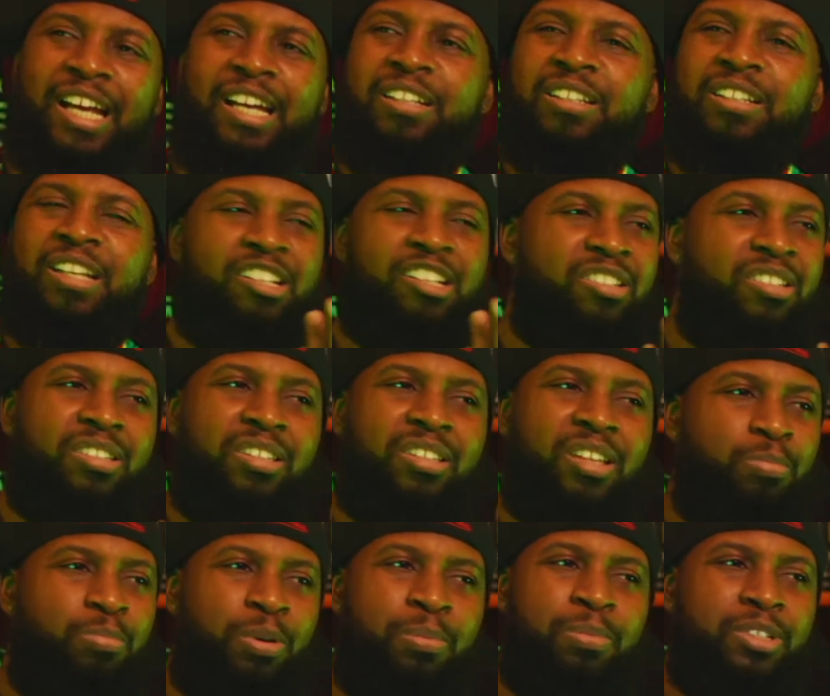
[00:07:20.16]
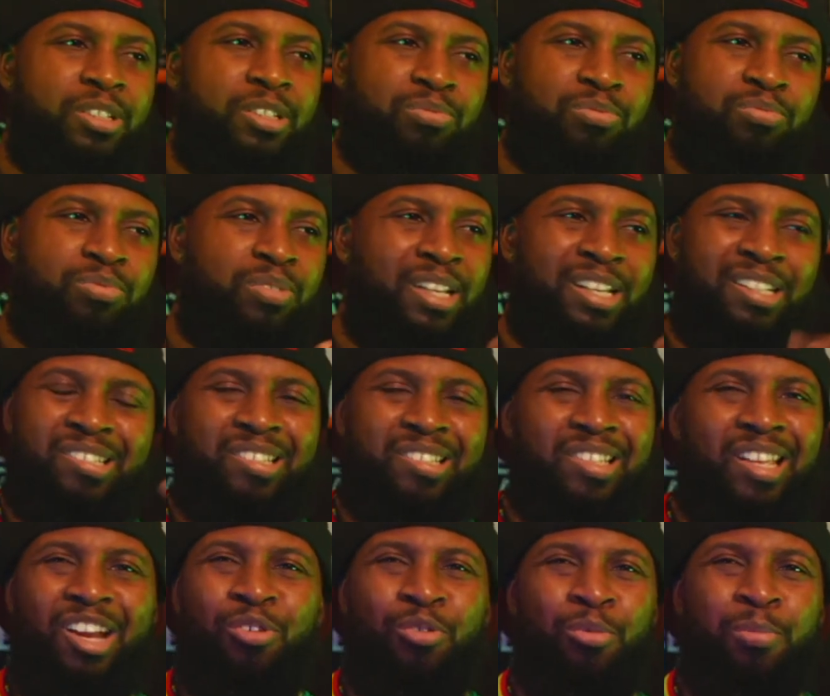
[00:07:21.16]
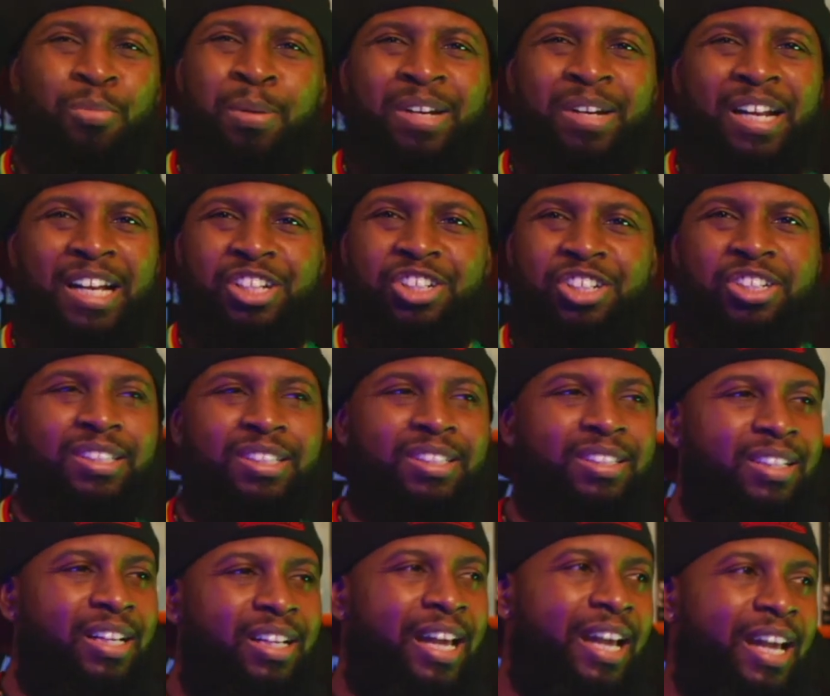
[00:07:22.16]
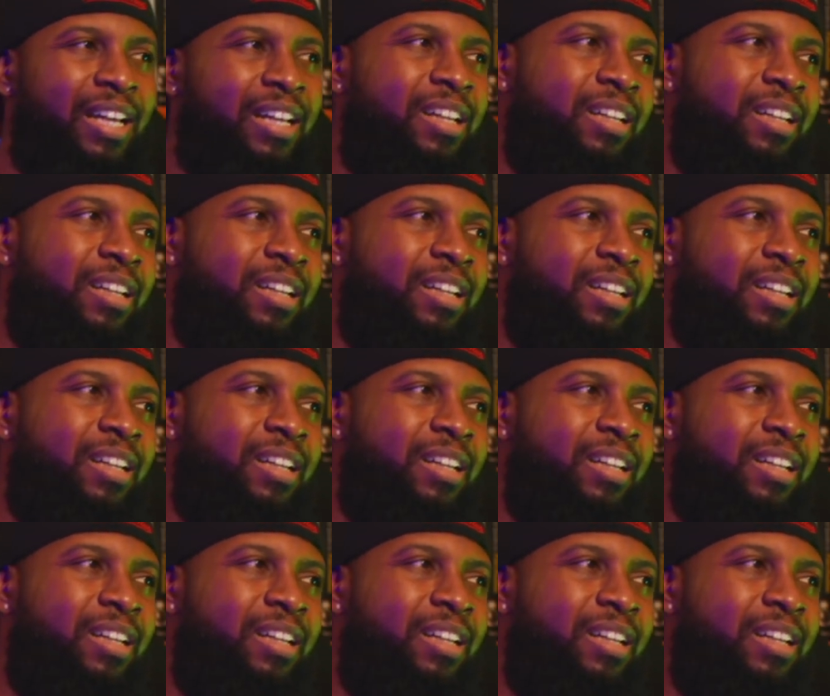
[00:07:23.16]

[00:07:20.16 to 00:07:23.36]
And it's like they they probably just they they don't remember that shit.